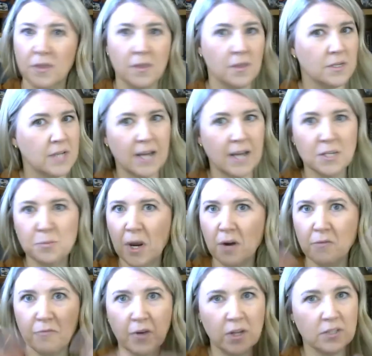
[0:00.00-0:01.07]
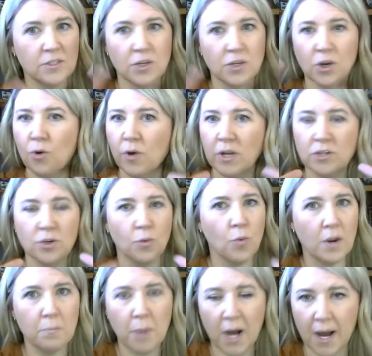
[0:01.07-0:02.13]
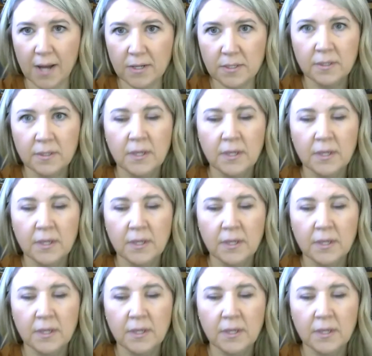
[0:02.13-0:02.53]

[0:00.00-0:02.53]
the taxpayer funds that go into one pot.